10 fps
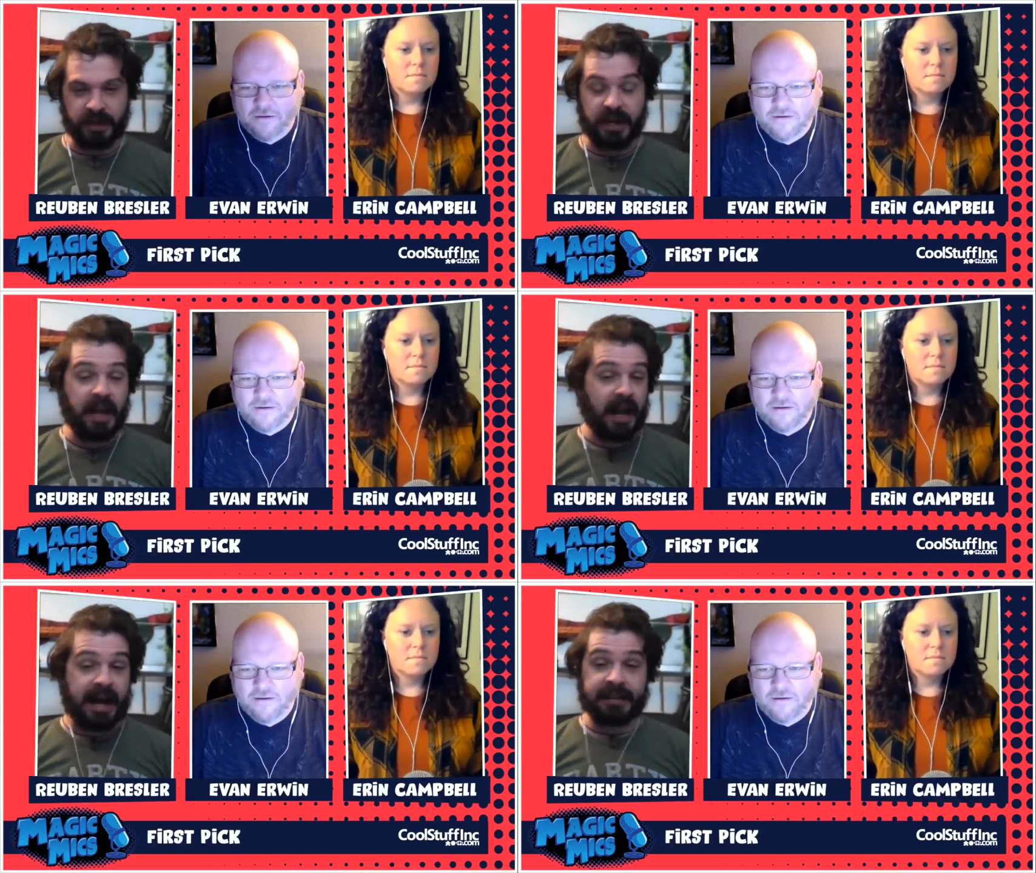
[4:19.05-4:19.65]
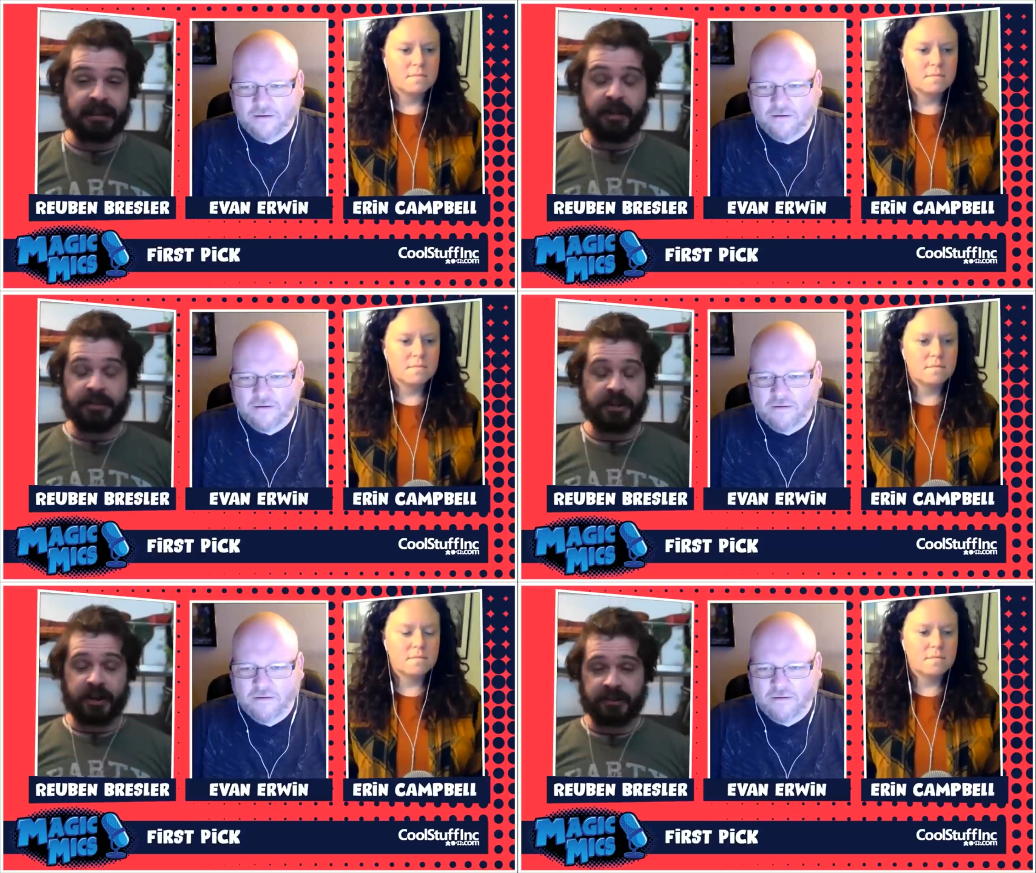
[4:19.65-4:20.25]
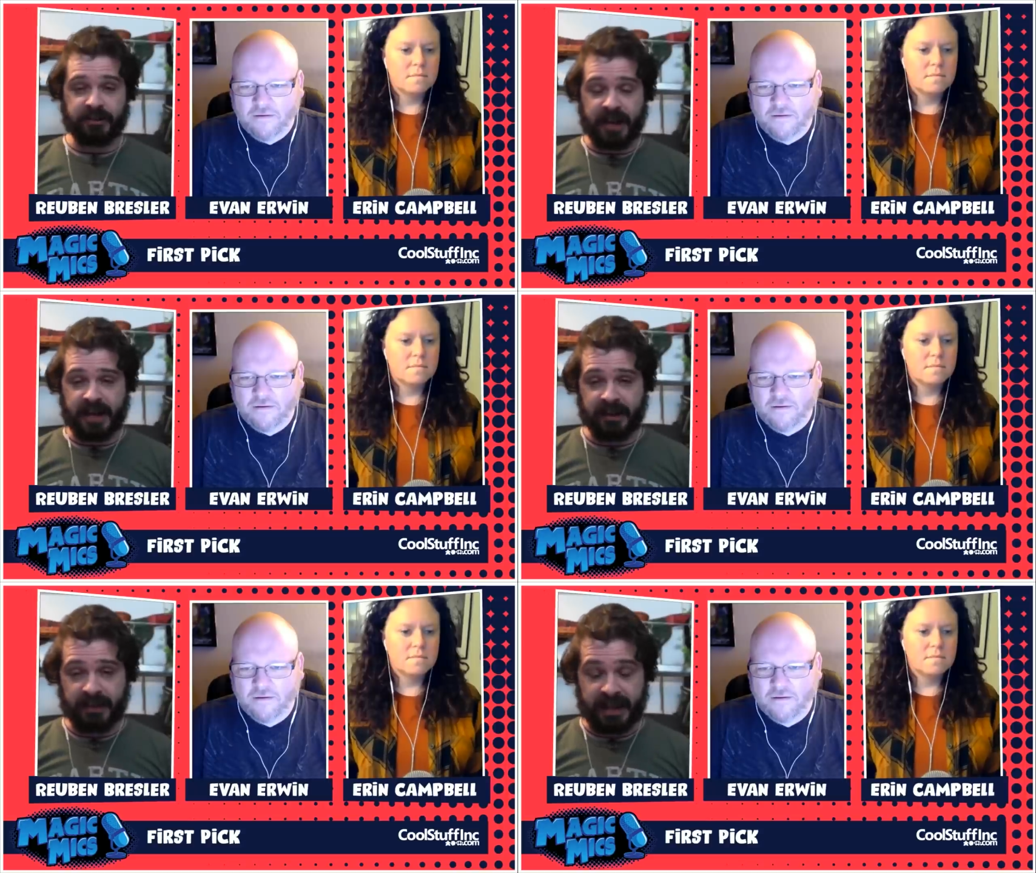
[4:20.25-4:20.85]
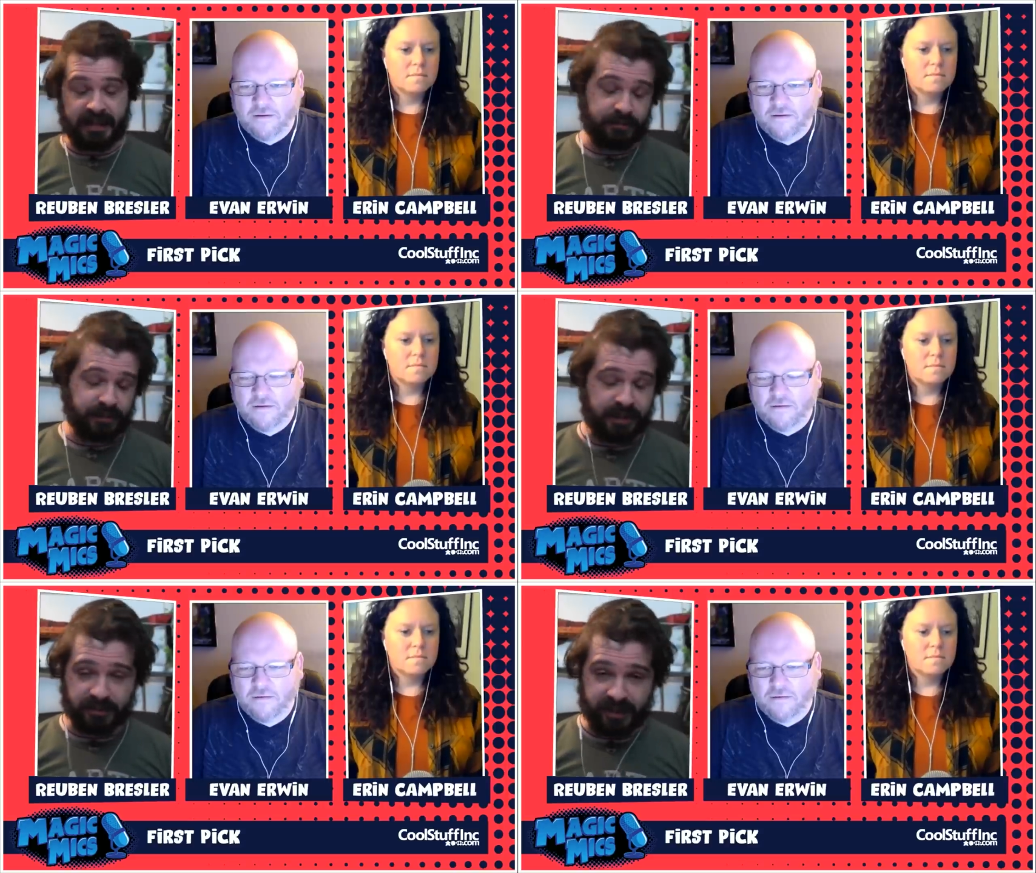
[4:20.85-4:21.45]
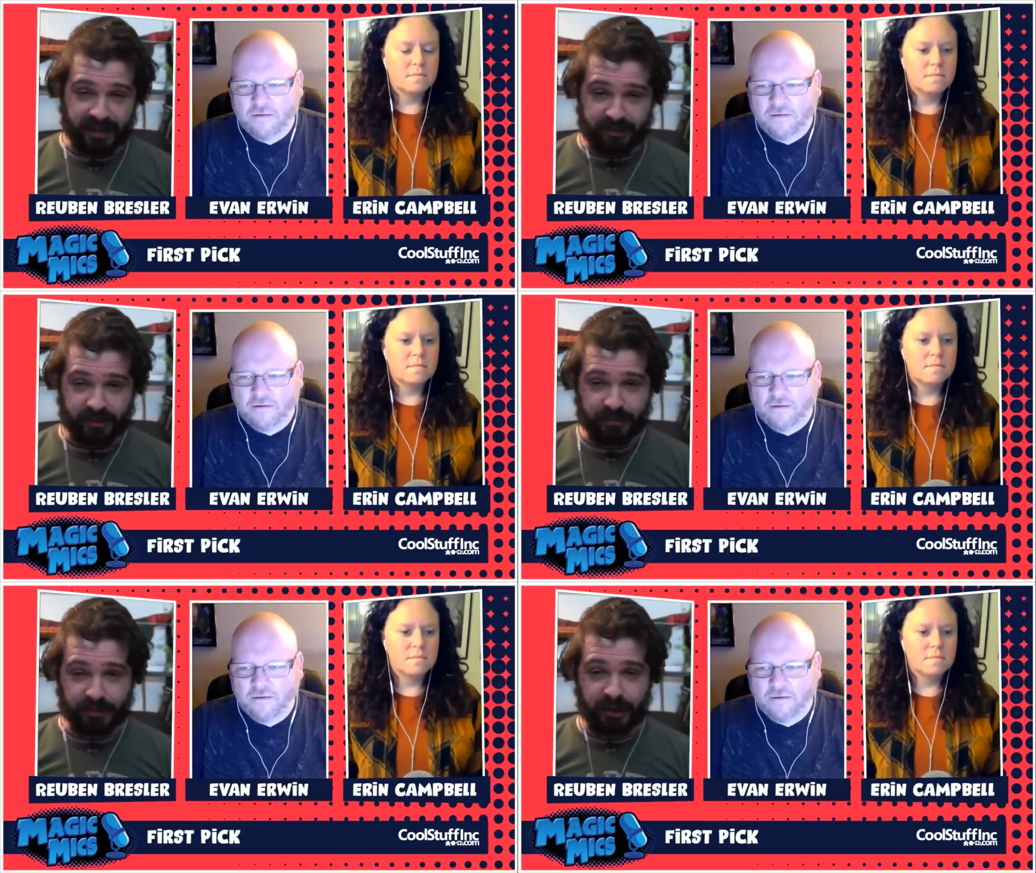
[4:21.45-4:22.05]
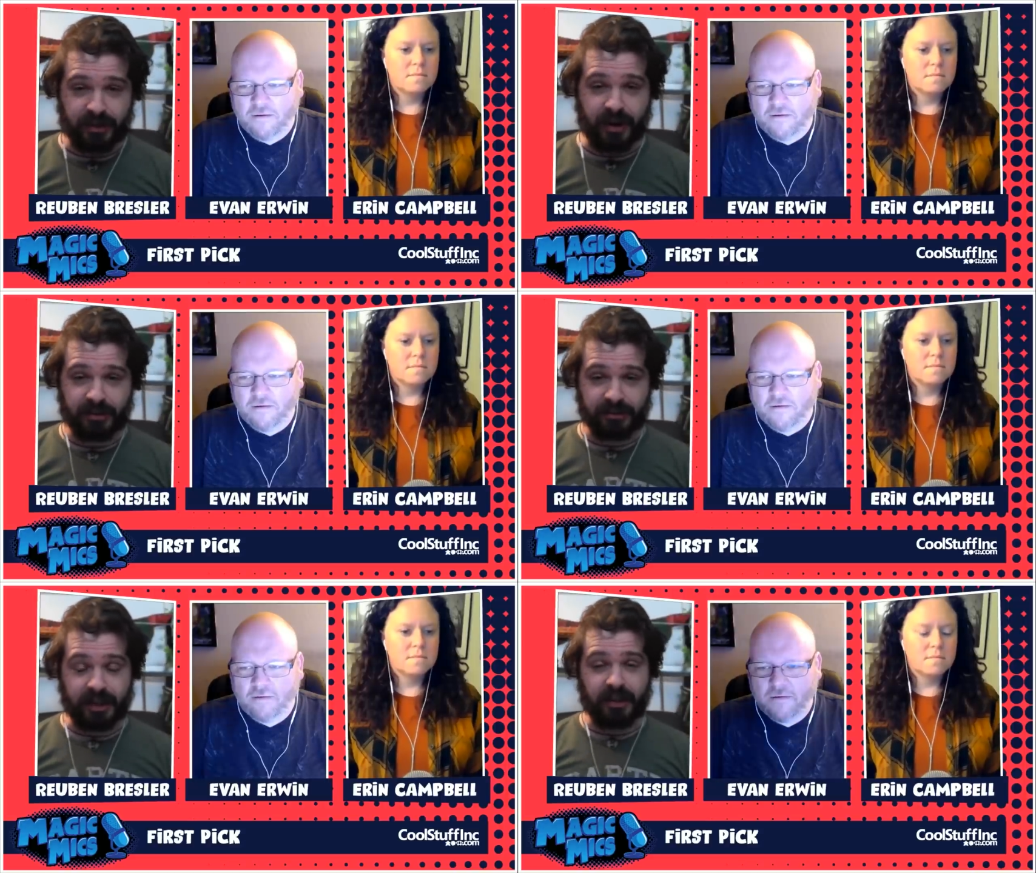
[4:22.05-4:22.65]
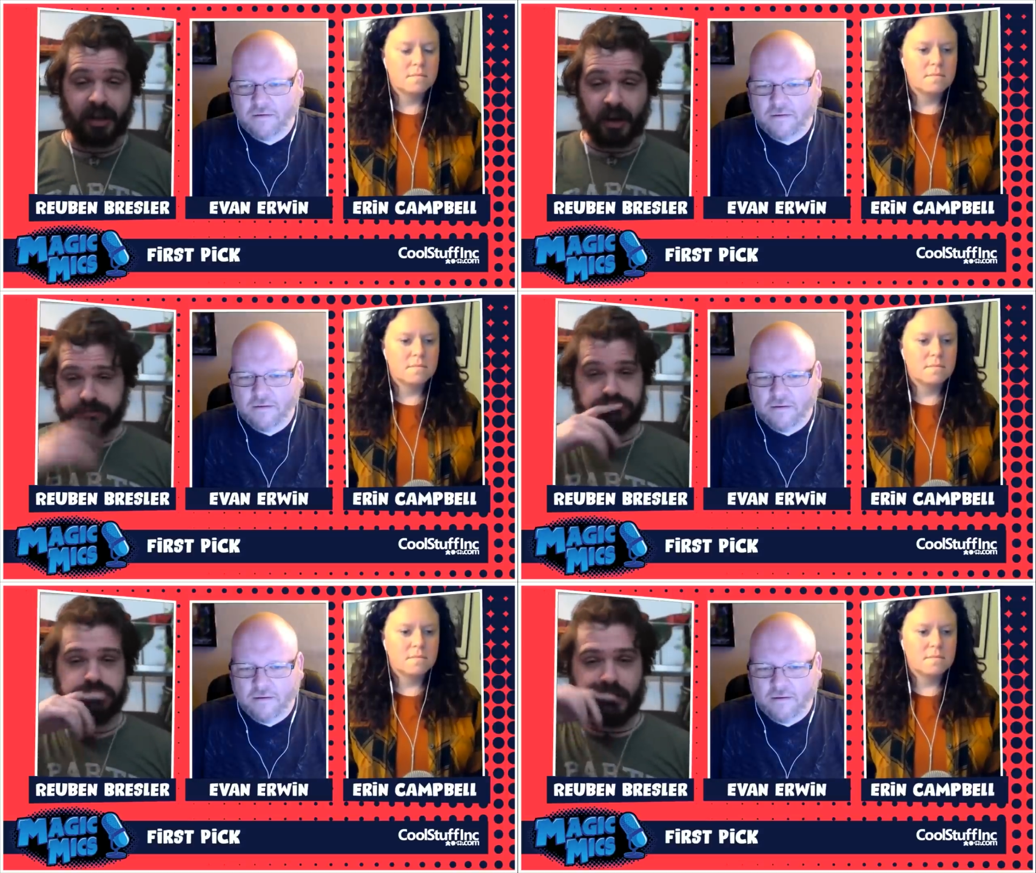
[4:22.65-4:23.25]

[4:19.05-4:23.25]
Speaker 1: But I love the art style, that flavor text of cyclonic.